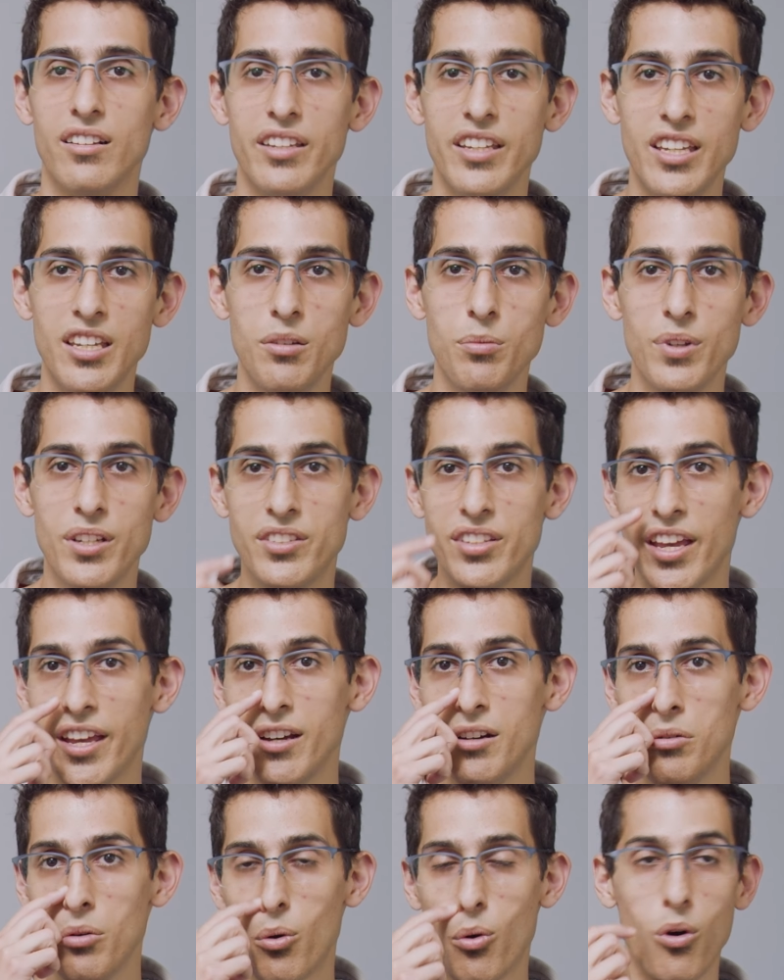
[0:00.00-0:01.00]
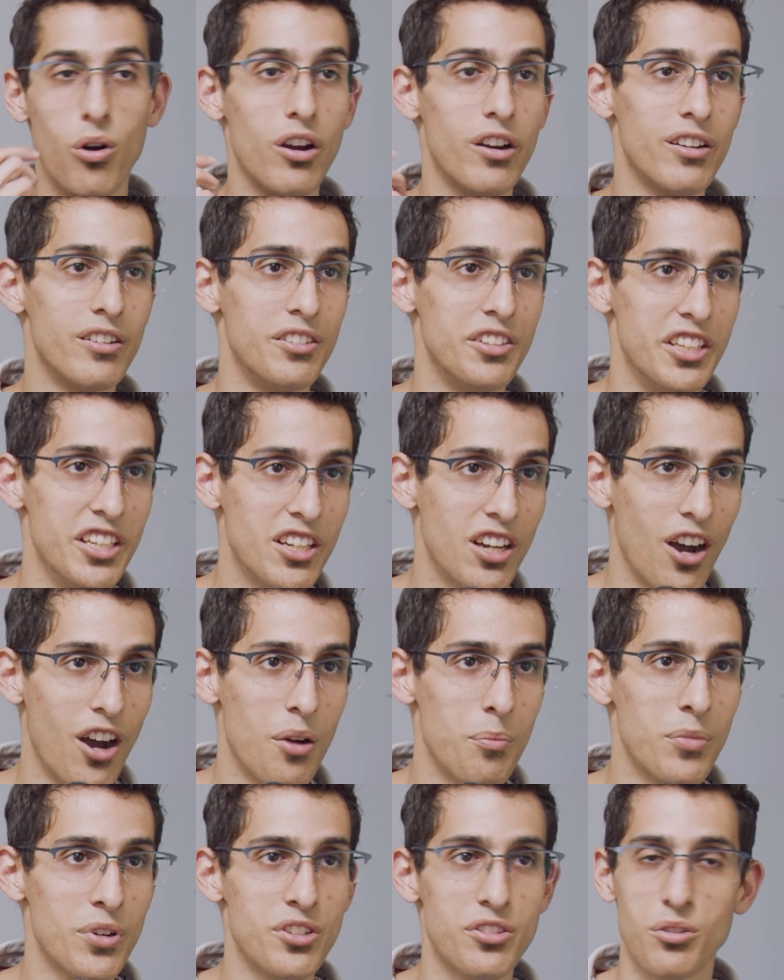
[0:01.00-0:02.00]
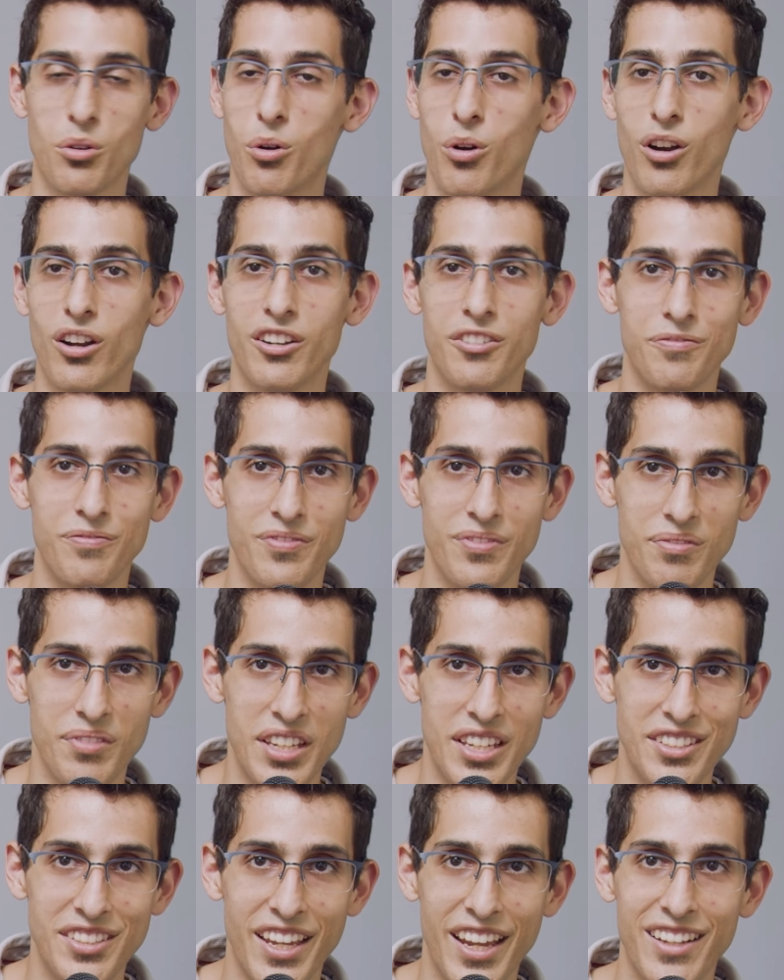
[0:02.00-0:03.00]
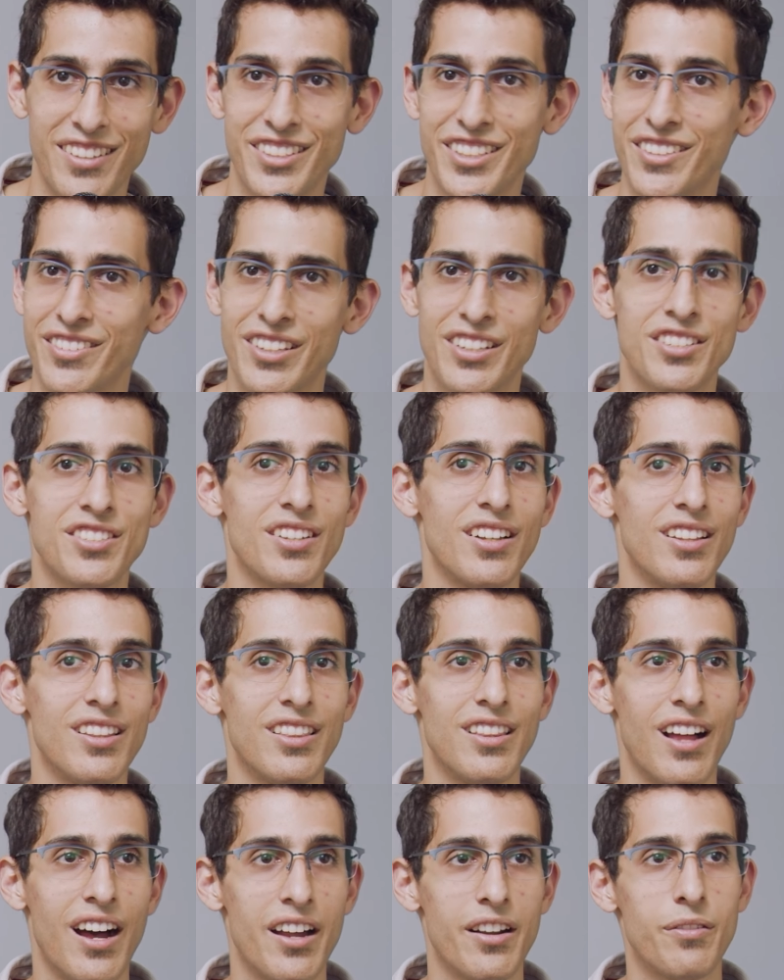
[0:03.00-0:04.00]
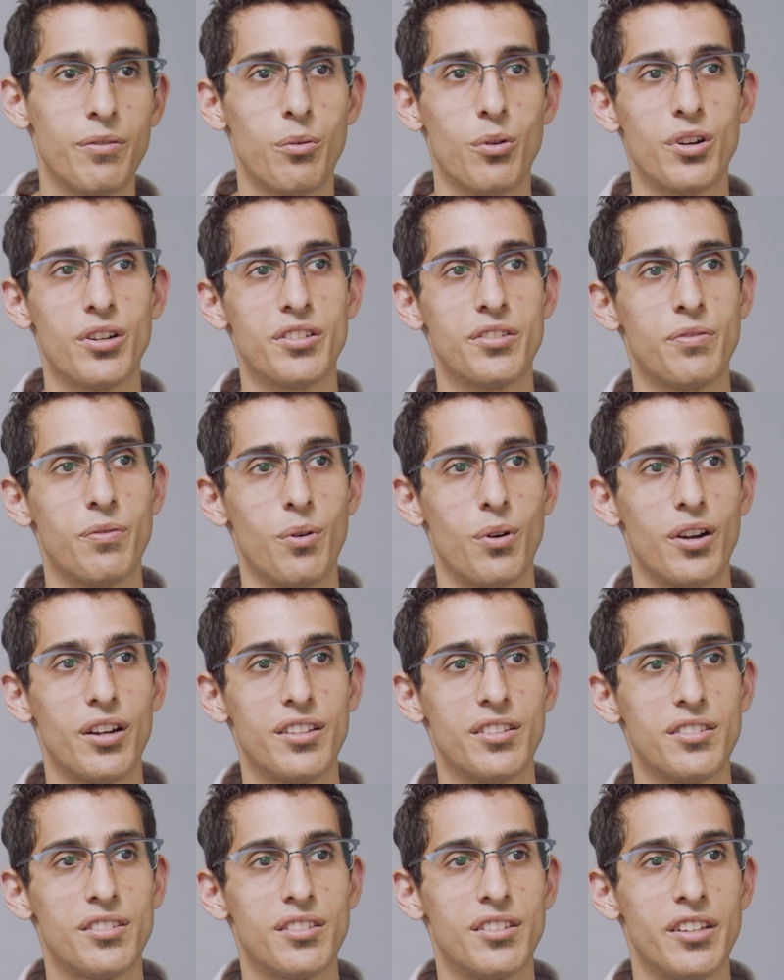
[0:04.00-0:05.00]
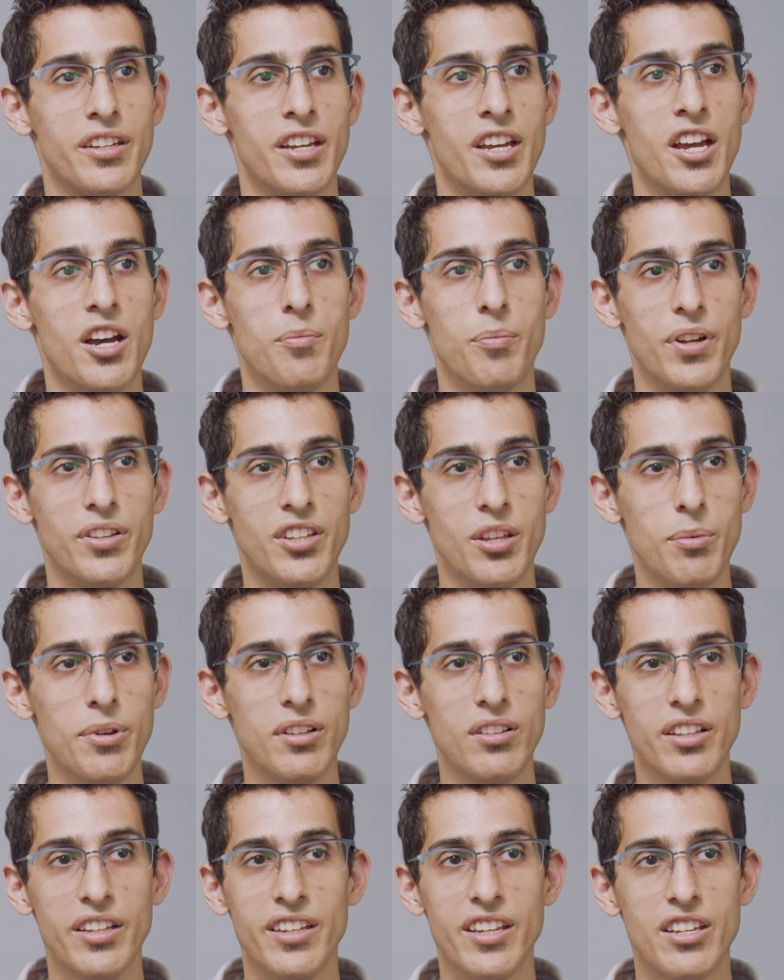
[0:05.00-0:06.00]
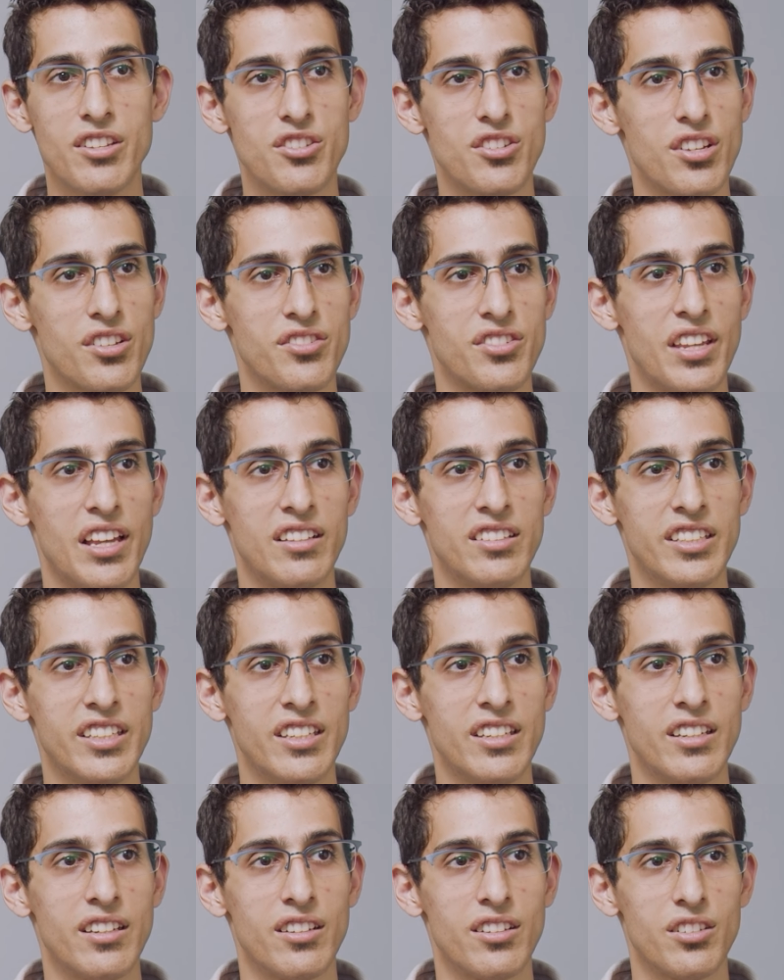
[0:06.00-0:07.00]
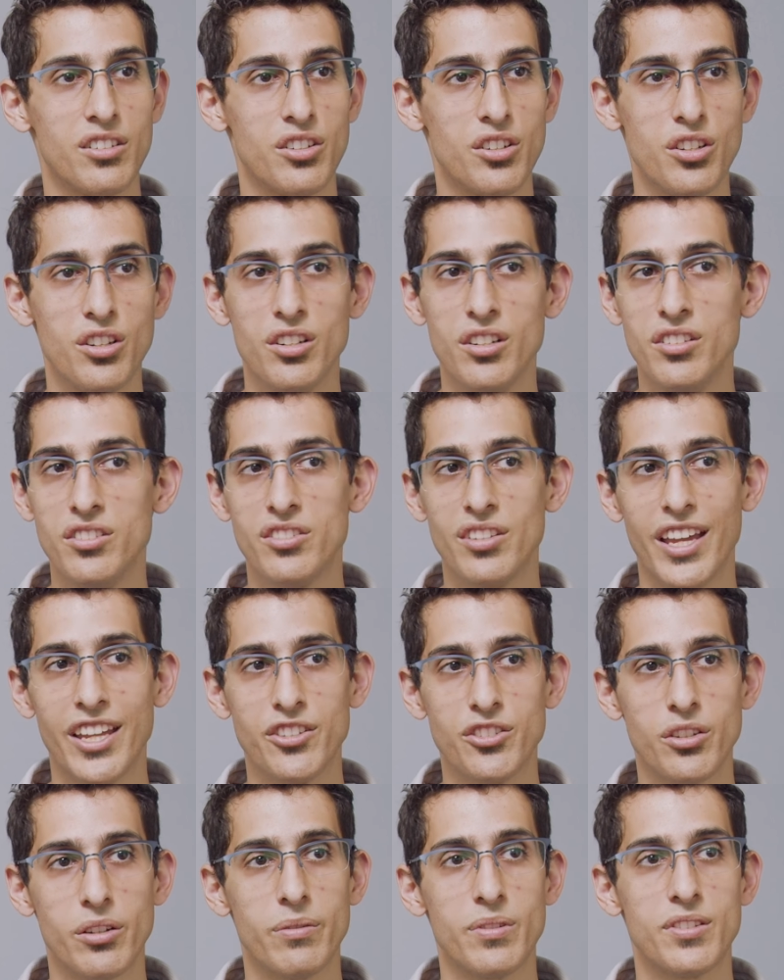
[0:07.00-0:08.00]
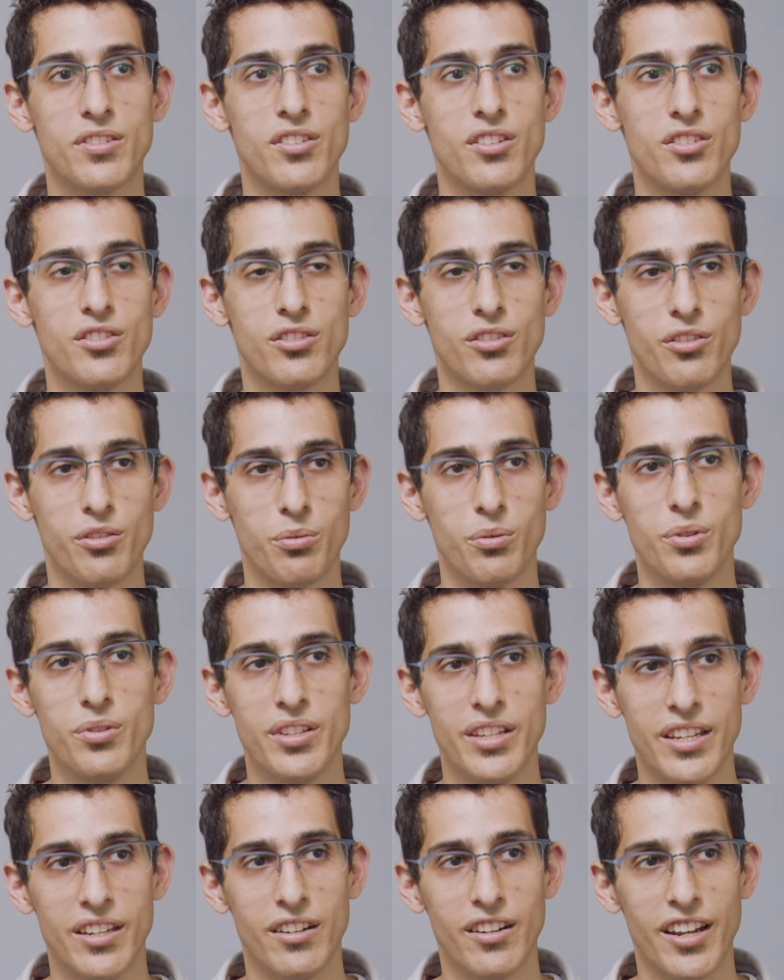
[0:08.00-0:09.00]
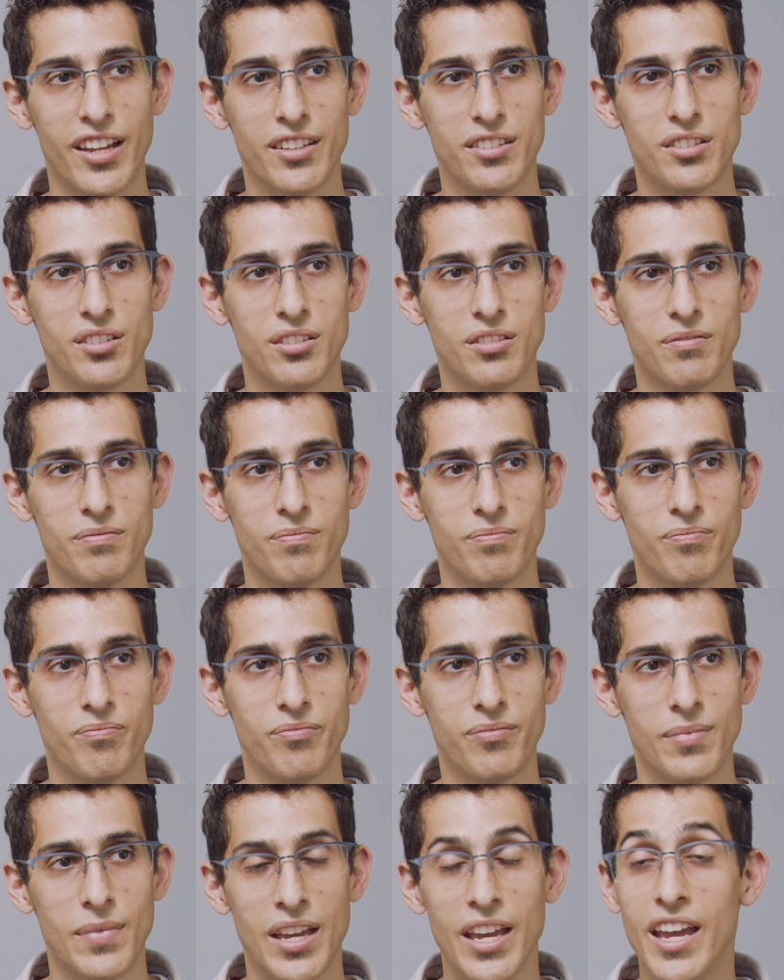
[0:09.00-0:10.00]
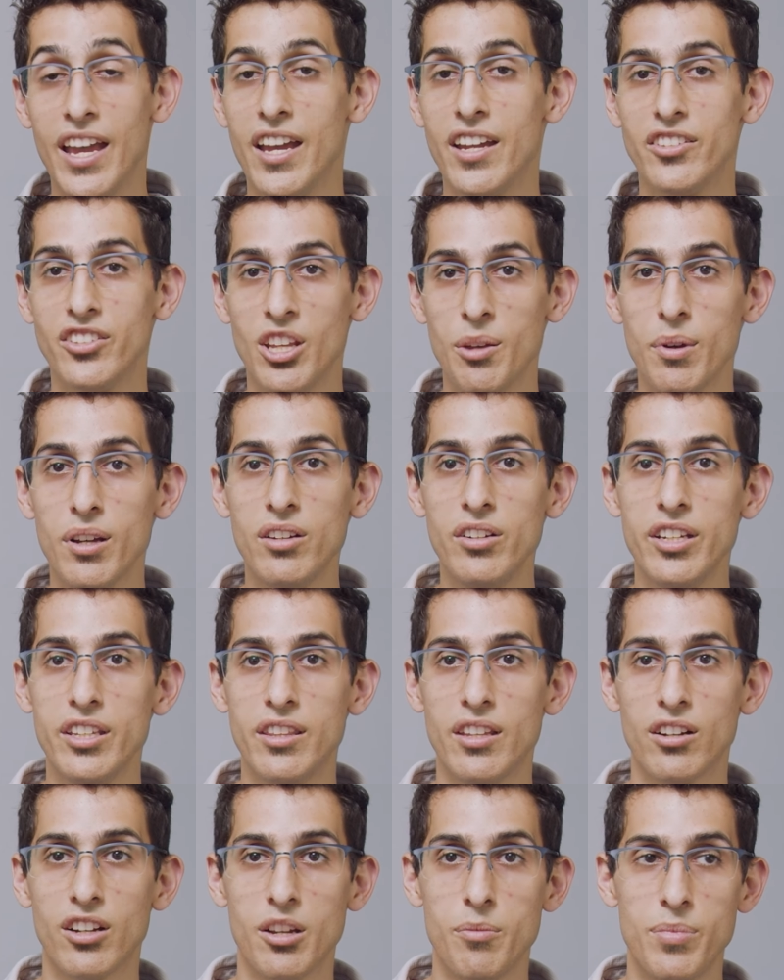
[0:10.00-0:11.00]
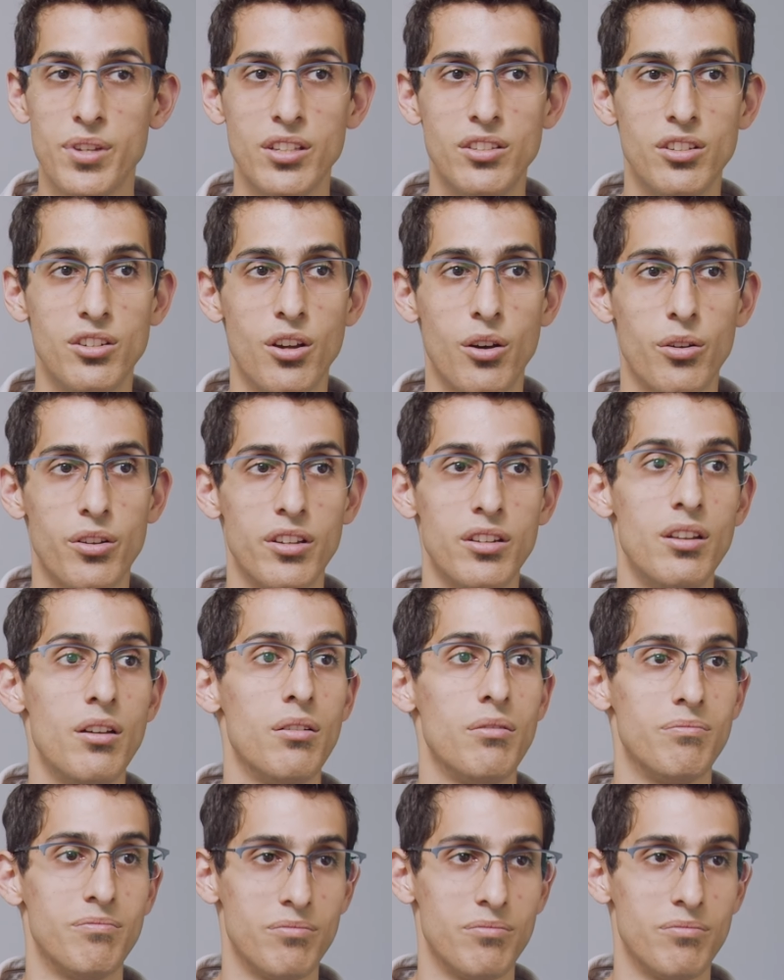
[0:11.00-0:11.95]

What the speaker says: E-retail or e-commerce or e-tailing, there's a lot of words for it, but typically it's just selling goods and services through the internet. Typically they're going to be denoted